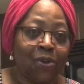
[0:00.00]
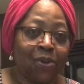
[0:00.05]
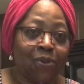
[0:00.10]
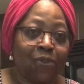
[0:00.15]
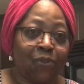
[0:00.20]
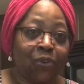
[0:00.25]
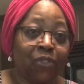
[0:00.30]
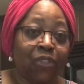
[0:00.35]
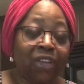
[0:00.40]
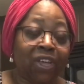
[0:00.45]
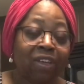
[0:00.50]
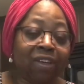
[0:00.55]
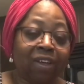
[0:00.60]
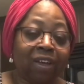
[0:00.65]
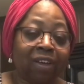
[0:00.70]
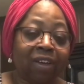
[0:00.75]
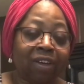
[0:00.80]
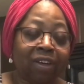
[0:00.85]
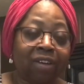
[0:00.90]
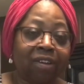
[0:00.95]
for the
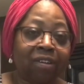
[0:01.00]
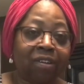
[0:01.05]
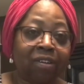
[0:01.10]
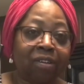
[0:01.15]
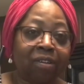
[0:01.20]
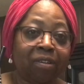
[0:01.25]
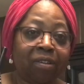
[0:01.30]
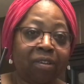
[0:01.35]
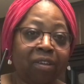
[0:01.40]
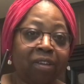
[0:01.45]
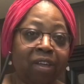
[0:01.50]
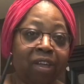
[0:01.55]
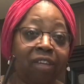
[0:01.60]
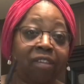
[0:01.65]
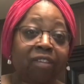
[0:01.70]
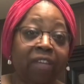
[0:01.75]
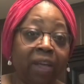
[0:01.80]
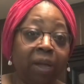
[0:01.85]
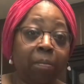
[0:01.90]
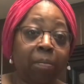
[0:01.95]
uh,
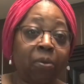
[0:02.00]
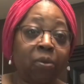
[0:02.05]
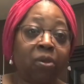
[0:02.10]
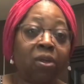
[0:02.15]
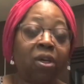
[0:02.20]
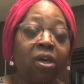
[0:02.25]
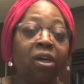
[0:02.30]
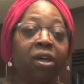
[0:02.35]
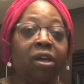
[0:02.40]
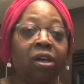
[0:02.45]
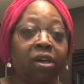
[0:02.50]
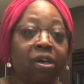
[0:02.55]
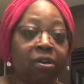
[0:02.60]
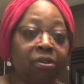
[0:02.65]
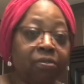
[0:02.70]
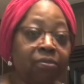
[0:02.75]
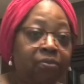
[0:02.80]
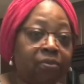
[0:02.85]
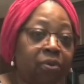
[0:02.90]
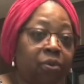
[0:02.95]
example
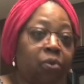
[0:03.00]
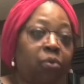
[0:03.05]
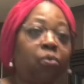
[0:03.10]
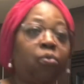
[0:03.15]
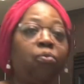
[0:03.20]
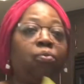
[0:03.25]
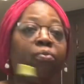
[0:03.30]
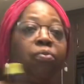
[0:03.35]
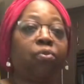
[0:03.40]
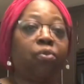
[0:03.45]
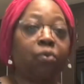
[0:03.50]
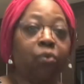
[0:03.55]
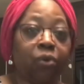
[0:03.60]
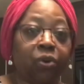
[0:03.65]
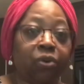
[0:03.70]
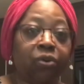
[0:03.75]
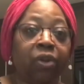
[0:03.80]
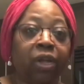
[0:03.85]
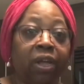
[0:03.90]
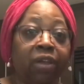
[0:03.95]
of
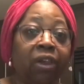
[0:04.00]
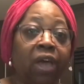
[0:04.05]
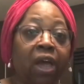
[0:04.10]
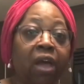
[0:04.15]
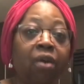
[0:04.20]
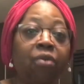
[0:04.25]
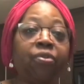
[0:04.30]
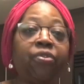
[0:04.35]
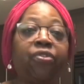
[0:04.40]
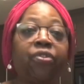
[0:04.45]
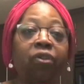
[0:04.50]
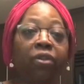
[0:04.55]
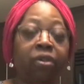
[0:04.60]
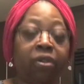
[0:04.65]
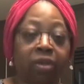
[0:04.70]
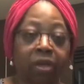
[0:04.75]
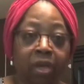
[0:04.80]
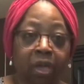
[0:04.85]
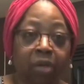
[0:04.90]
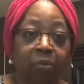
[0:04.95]
we're in-house
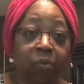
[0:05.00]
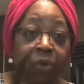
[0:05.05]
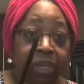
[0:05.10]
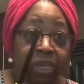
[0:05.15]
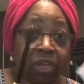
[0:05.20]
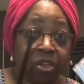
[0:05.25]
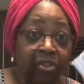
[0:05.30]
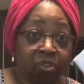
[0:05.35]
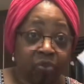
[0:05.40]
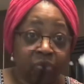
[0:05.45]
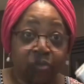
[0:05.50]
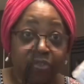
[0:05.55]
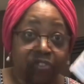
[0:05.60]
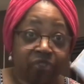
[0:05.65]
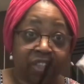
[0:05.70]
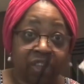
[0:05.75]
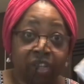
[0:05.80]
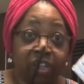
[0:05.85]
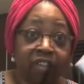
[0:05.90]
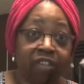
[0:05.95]
and we can use
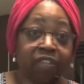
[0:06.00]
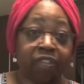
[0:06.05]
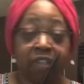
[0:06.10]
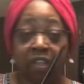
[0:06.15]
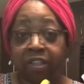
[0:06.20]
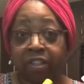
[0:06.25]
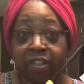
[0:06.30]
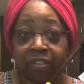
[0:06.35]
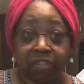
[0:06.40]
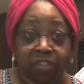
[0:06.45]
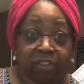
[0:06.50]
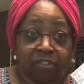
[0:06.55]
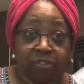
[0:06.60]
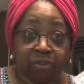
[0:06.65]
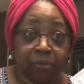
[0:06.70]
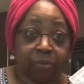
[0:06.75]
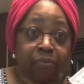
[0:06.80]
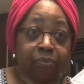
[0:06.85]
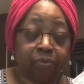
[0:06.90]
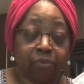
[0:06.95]
these. These
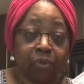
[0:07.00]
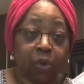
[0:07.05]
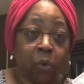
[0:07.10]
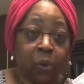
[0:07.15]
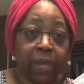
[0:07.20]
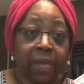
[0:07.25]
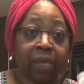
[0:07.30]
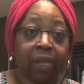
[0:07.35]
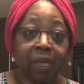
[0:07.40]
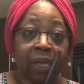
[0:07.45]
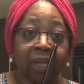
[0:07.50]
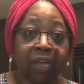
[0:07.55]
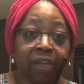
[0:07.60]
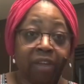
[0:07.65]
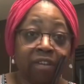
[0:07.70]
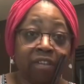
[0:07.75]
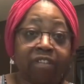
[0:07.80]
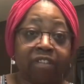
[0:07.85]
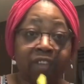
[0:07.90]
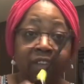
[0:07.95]
are quick,
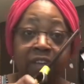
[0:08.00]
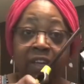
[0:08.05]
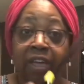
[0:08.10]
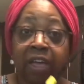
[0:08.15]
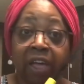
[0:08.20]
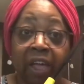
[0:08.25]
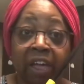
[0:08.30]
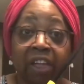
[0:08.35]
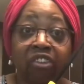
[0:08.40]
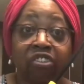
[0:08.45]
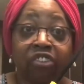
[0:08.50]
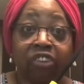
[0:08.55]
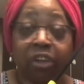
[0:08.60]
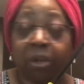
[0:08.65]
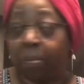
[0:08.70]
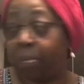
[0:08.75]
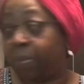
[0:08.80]
easy, and cheap.